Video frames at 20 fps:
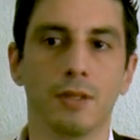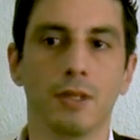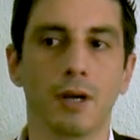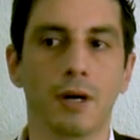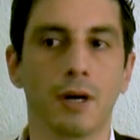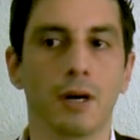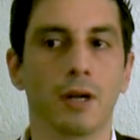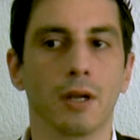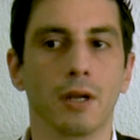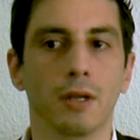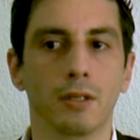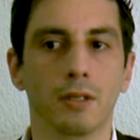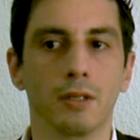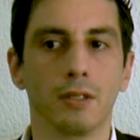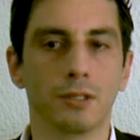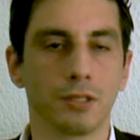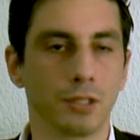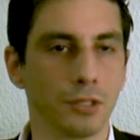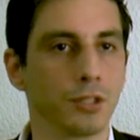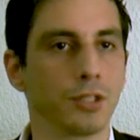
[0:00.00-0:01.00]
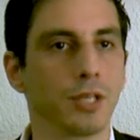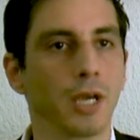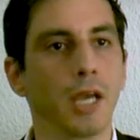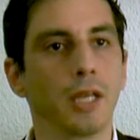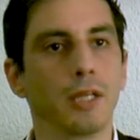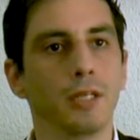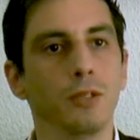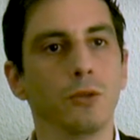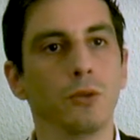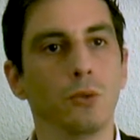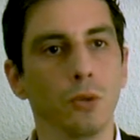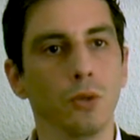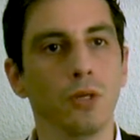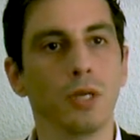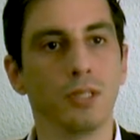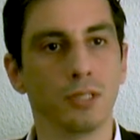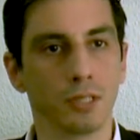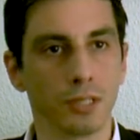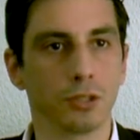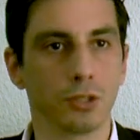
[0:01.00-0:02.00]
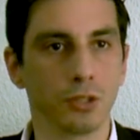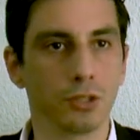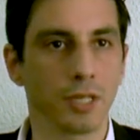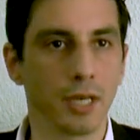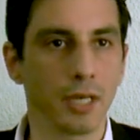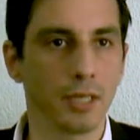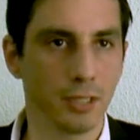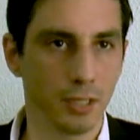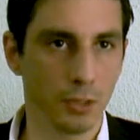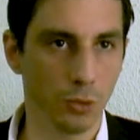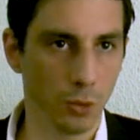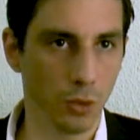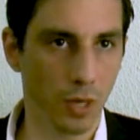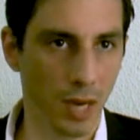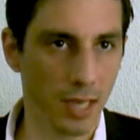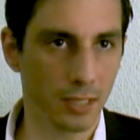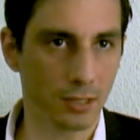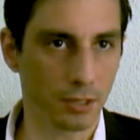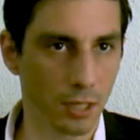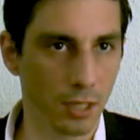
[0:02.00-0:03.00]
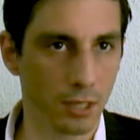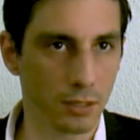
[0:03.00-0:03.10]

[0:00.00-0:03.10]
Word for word: there are it's society who it's a society who has